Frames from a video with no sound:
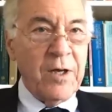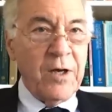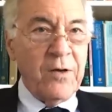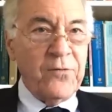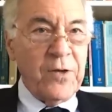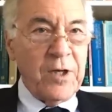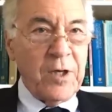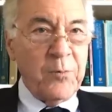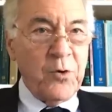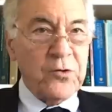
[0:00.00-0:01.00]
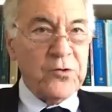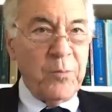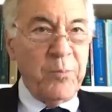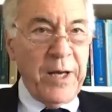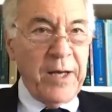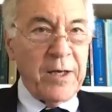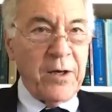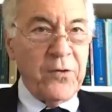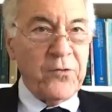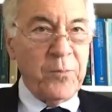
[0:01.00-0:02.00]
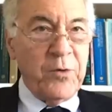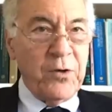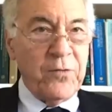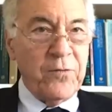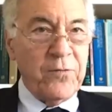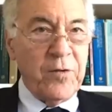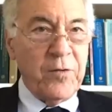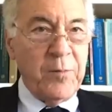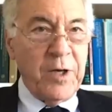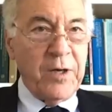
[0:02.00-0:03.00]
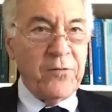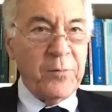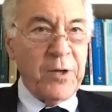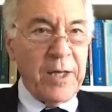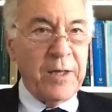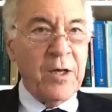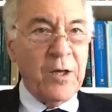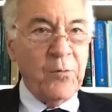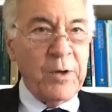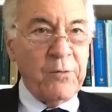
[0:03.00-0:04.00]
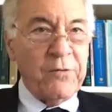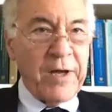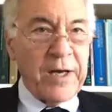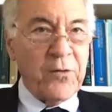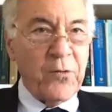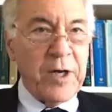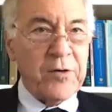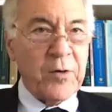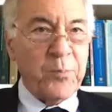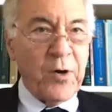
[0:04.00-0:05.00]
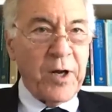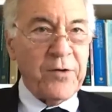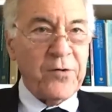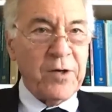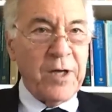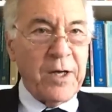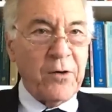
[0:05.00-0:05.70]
of the commercial bank contributions to the money supply, we would have had a Great Depression, not